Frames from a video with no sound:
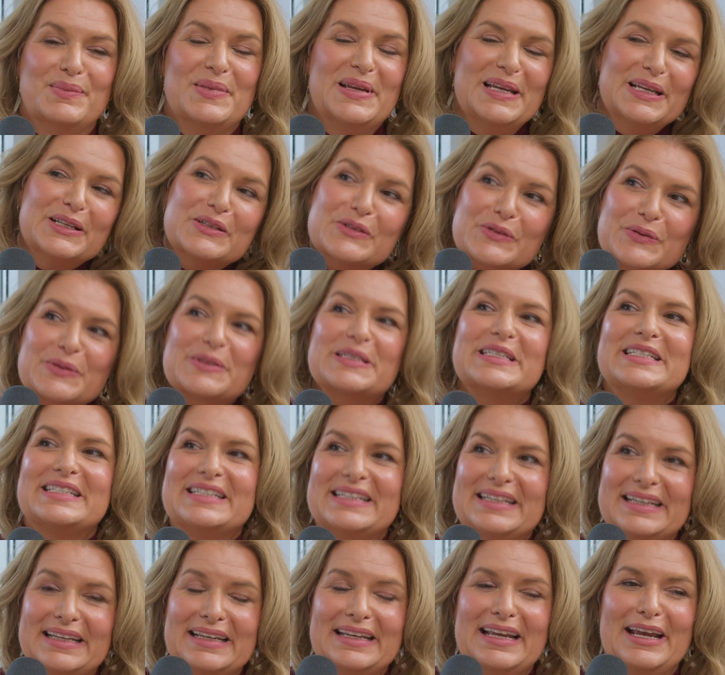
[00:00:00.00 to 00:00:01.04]

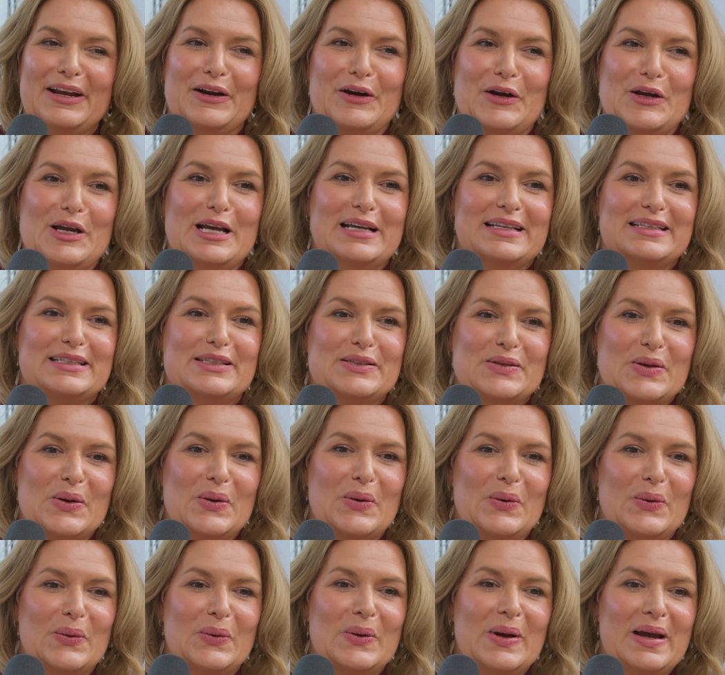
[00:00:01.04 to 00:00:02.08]
Interesting areas.
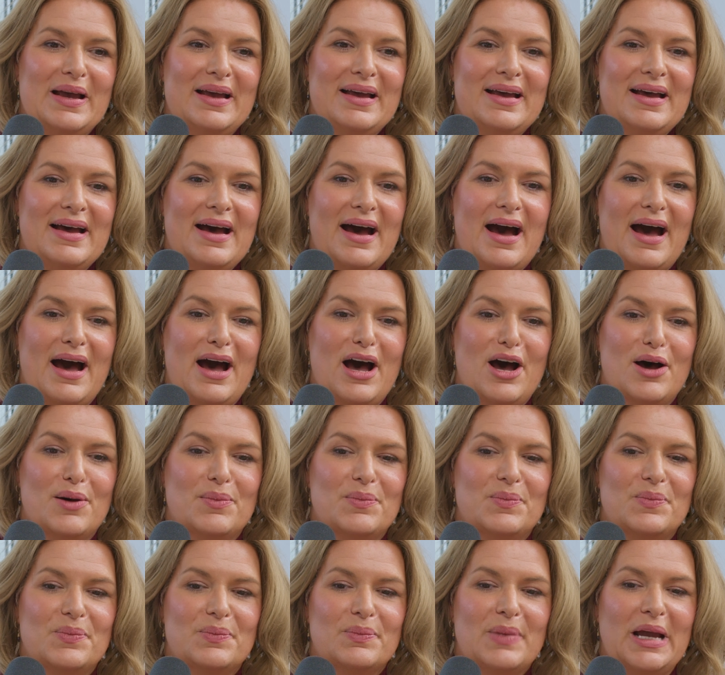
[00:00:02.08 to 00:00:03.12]
So
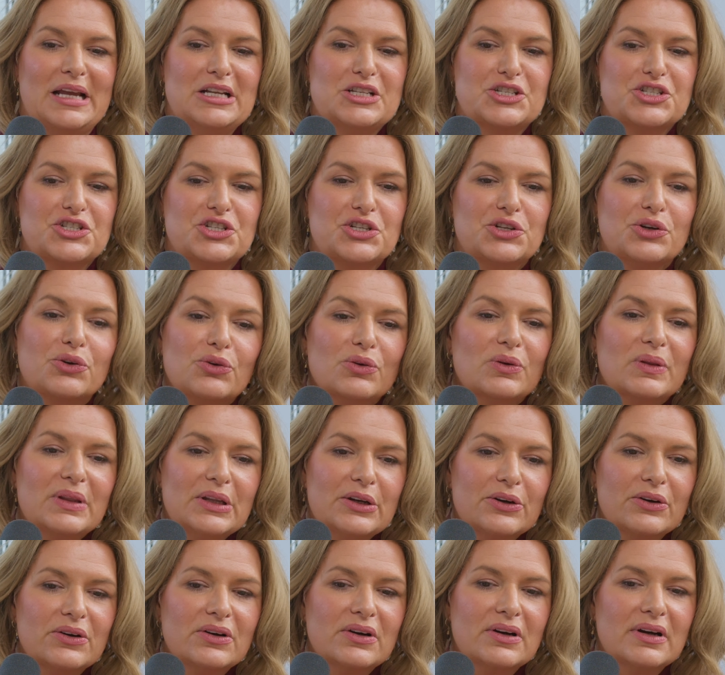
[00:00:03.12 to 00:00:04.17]
my
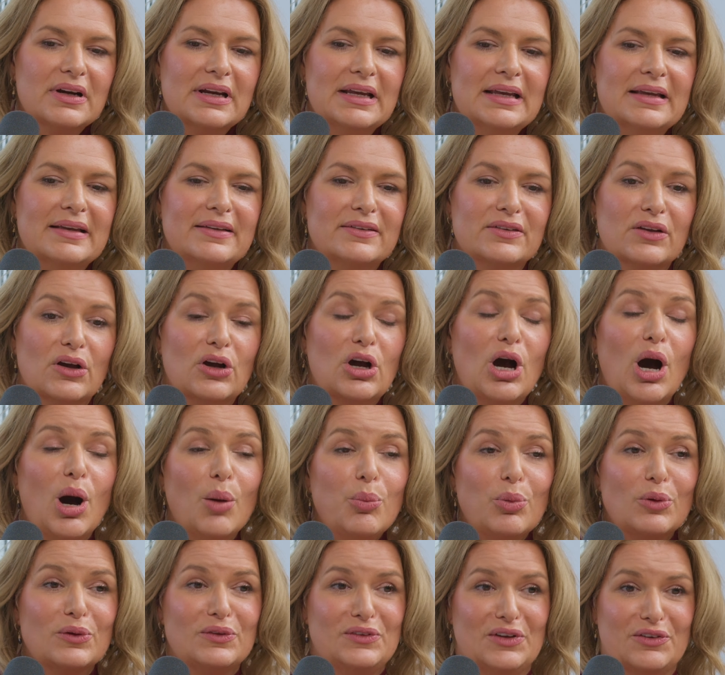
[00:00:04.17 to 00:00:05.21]
cheerleader is a
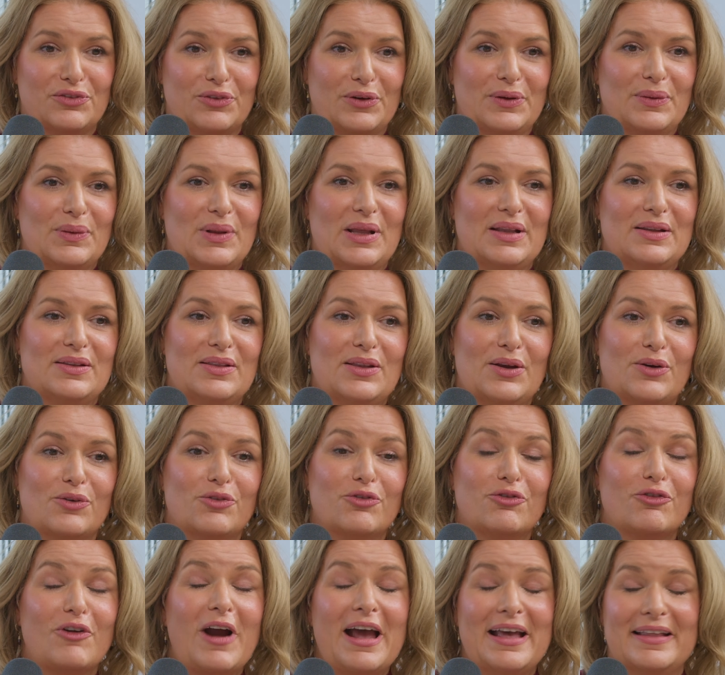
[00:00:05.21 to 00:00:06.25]
couple different. They're
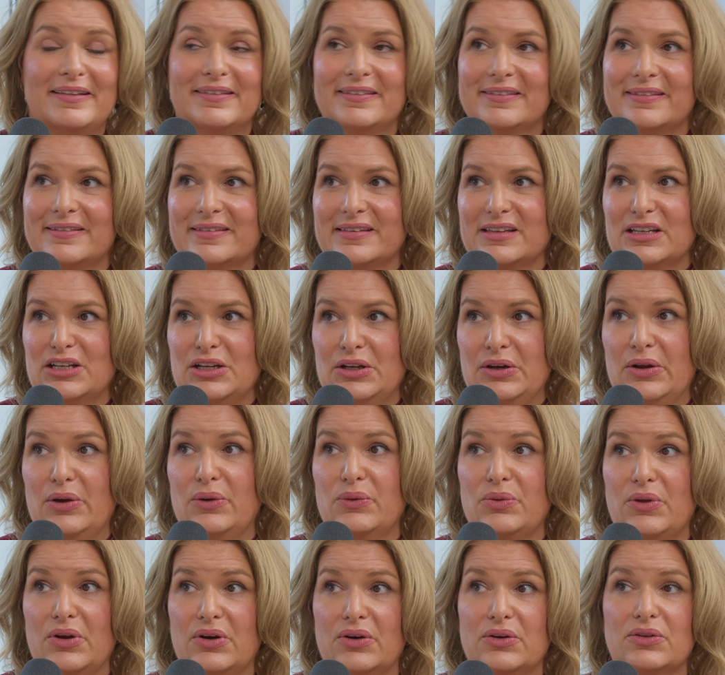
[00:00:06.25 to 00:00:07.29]
friends. You
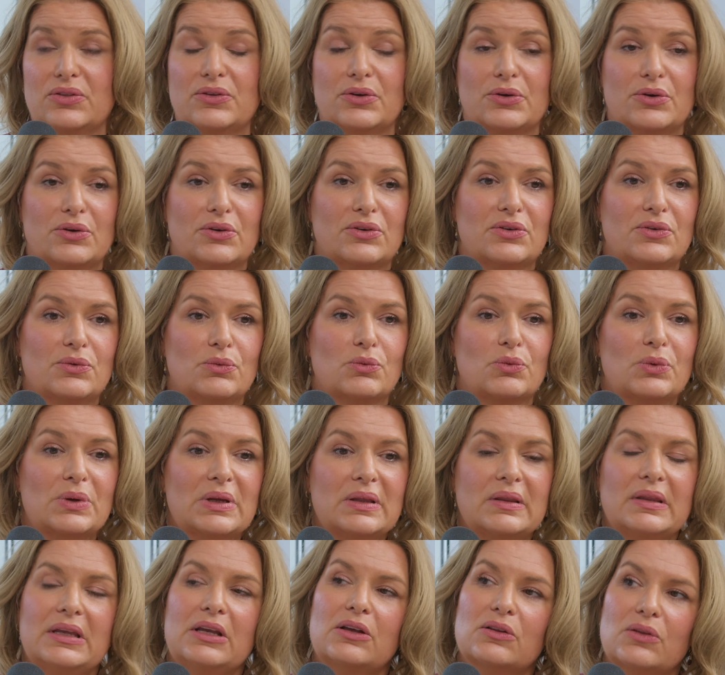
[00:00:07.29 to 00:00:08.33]
know, they're
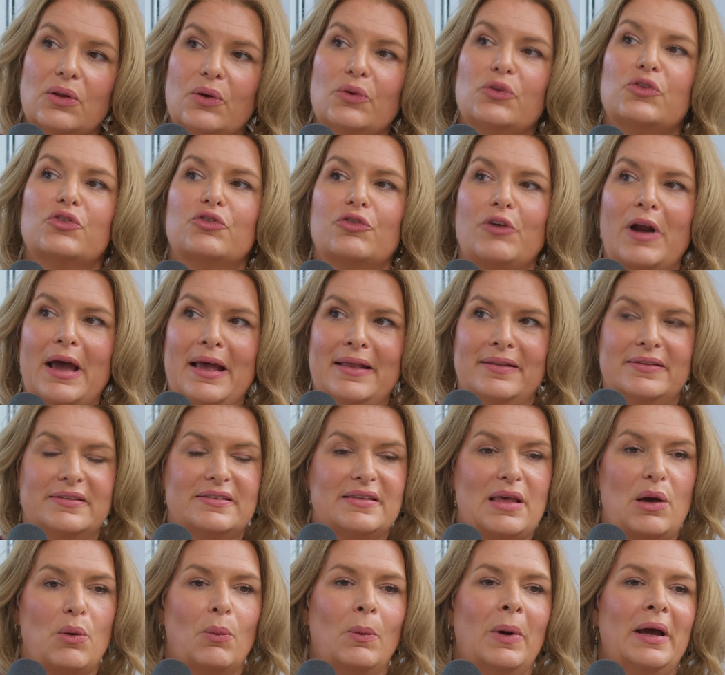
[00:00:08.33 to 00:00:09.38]
really close friends
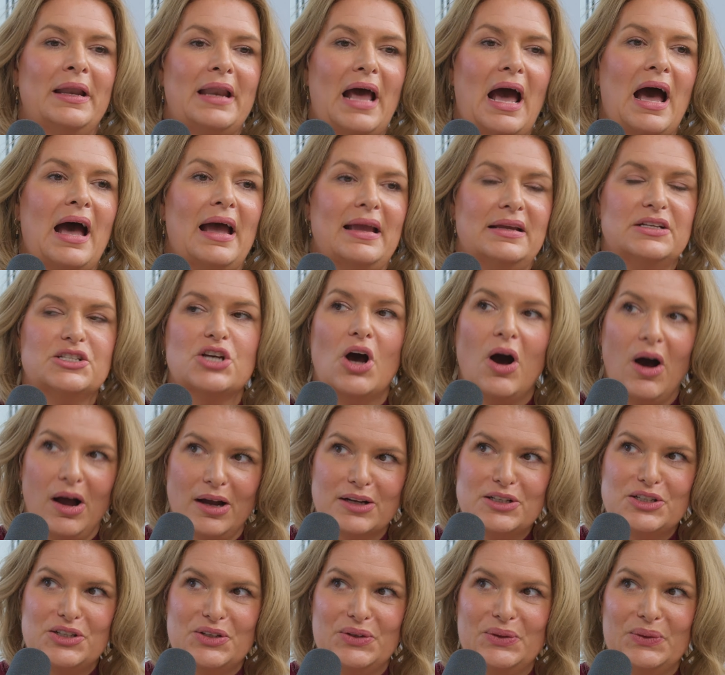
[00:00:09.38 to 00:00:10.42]
that when I
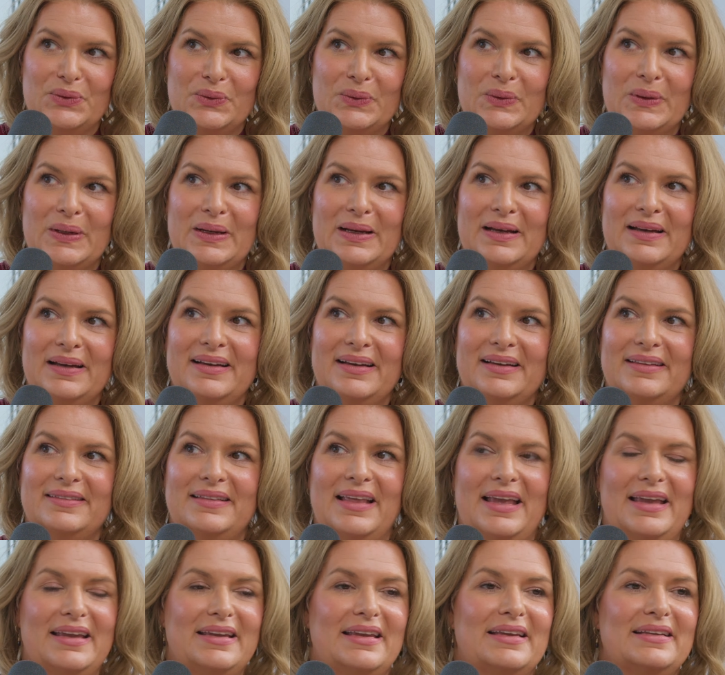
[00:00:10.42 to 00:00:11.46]
talk to,
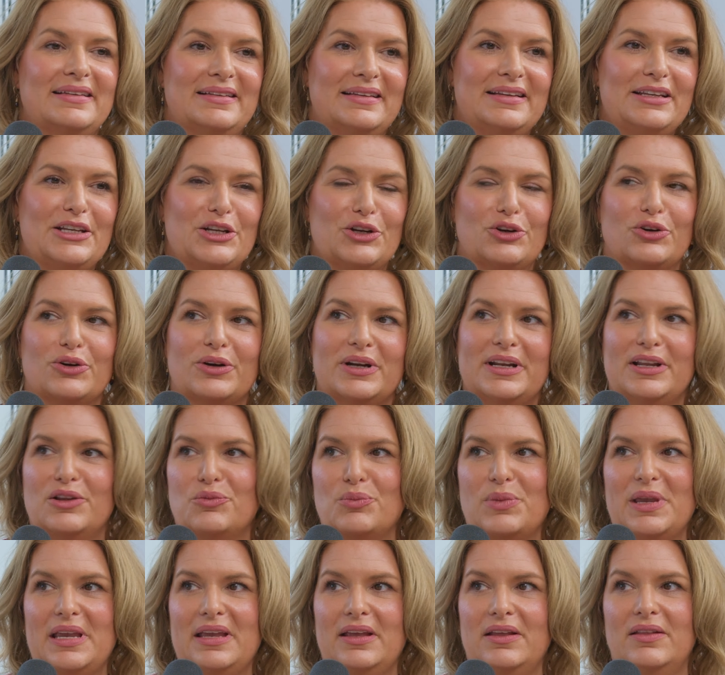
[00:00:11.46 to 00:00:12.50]
they can hear it
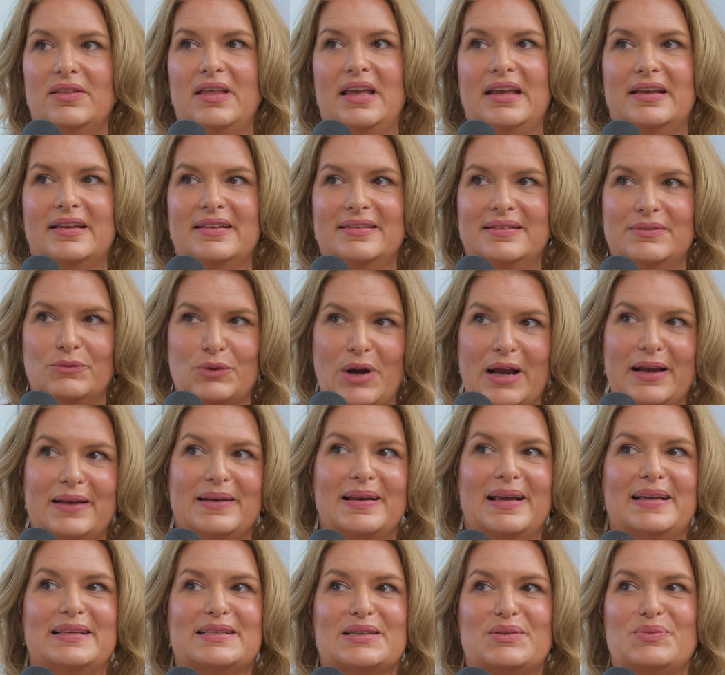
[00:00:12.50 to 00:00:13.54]
in me. They can
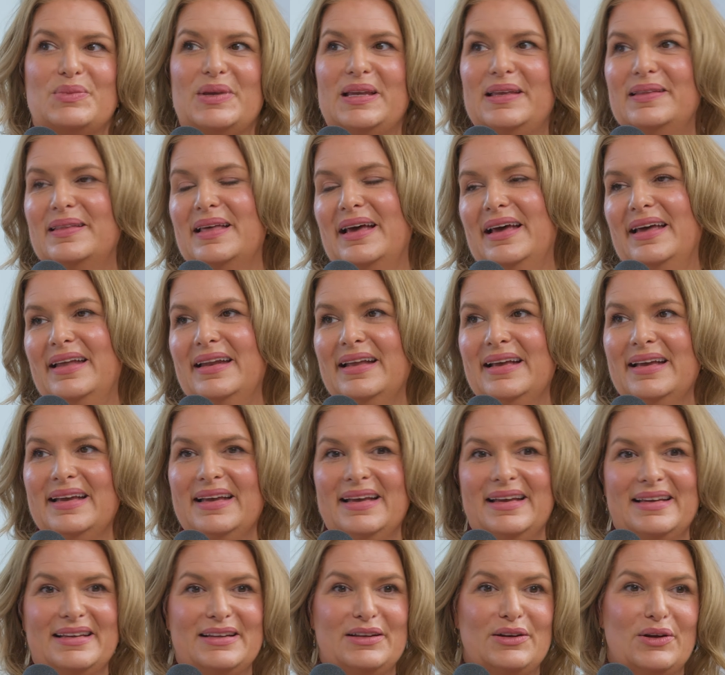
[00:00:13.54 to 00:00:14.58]
recognize in me that,
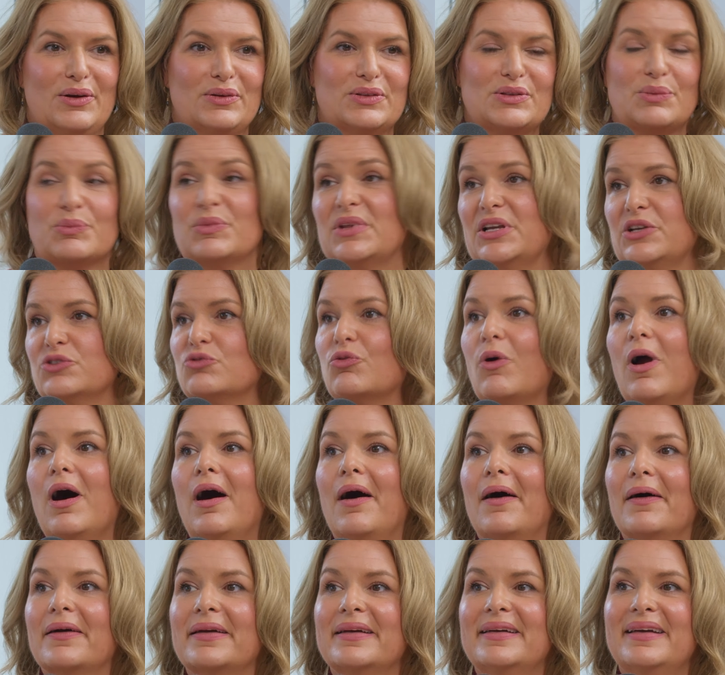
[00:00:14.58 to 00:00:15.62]
you know, something's
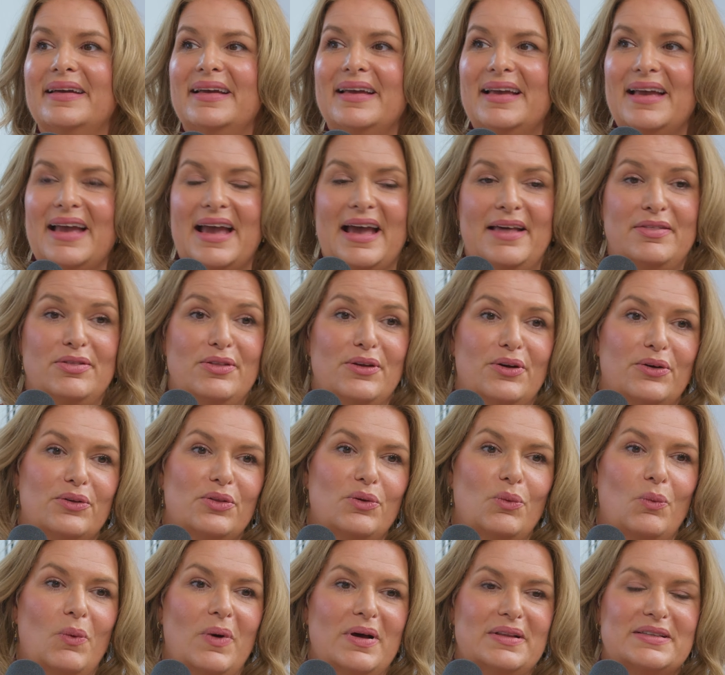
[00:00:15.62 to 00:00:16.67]
wrong, and they're
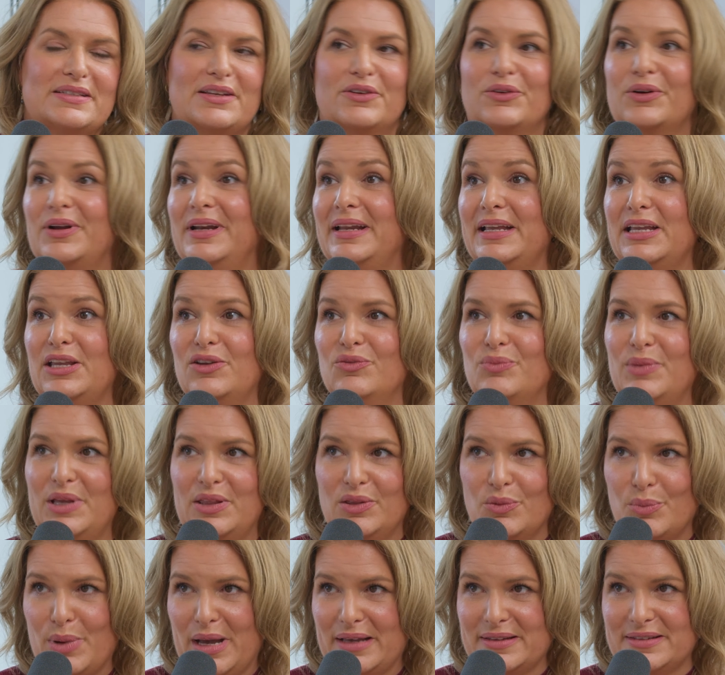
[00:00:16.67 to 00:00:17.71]
the ones that are going to give me
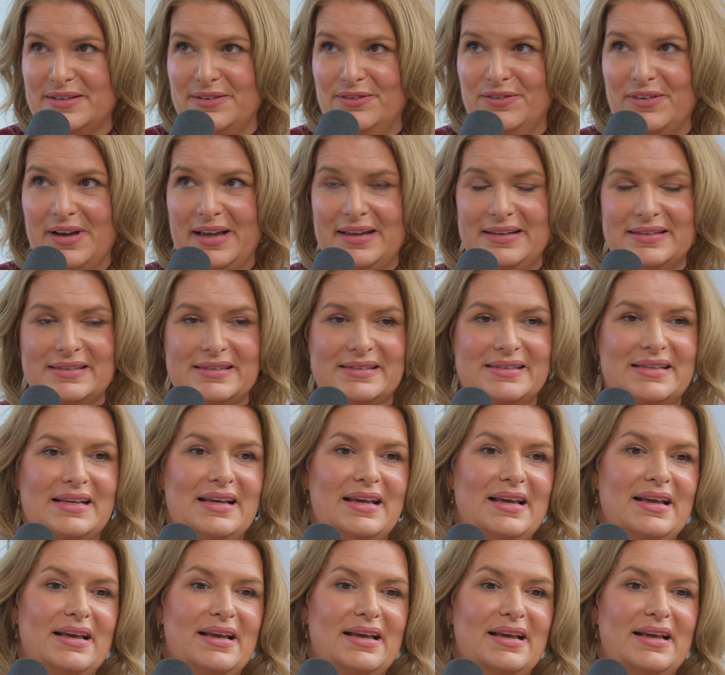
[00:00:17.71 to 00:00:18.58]
the best advice.